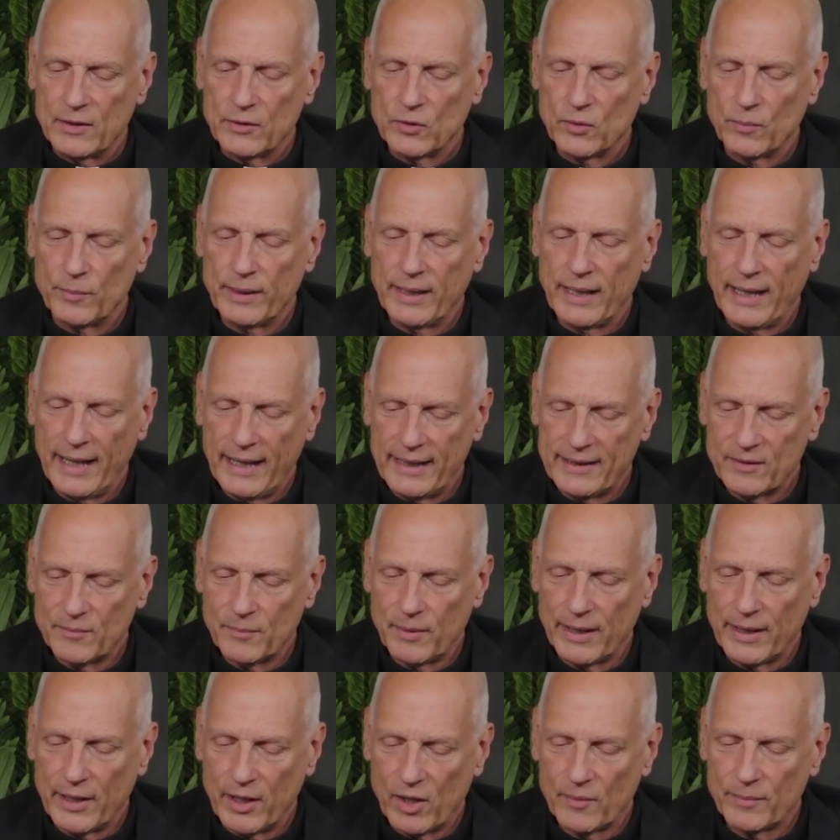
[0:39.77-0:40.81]
You'll be hated
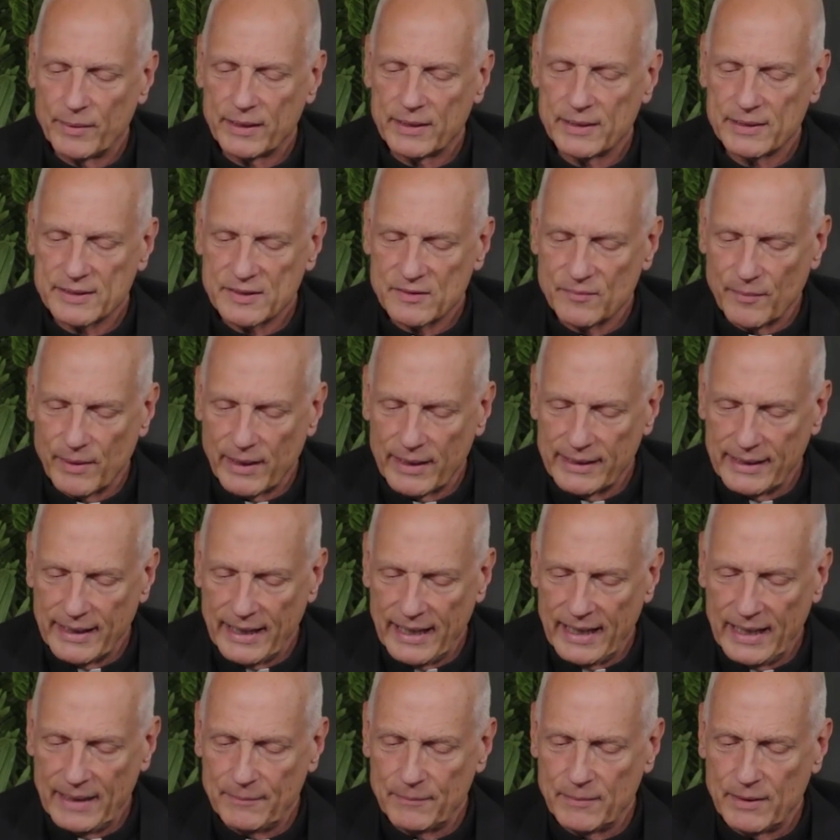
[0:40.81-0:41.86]
by all because of my
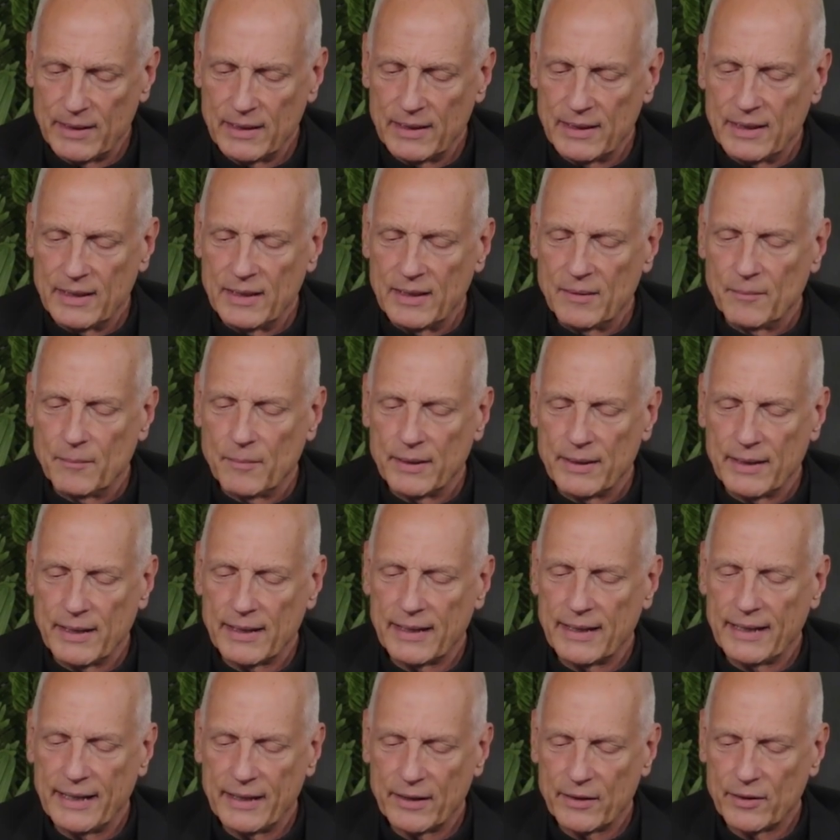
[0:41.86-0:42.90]
name, but
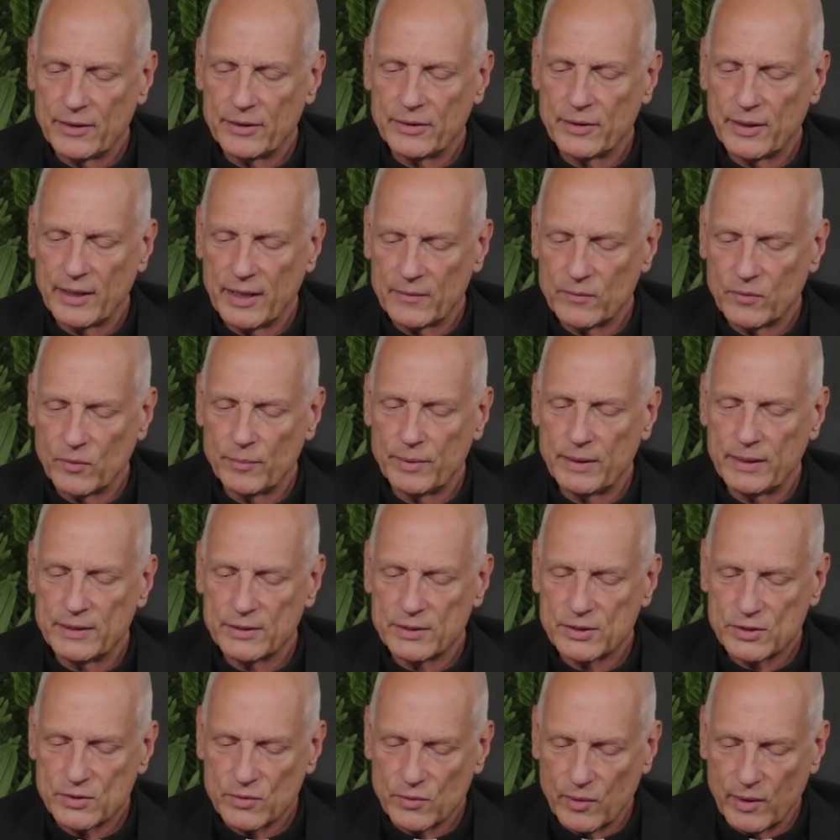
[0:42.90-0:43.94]
not a hair on your head will be
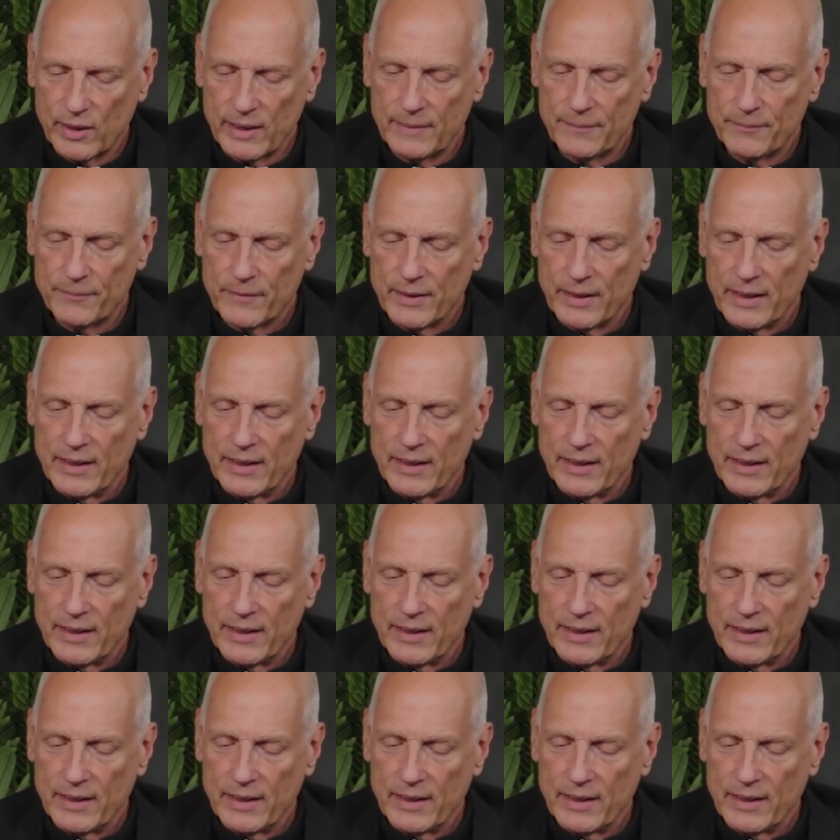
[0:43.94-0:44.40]
destroyed.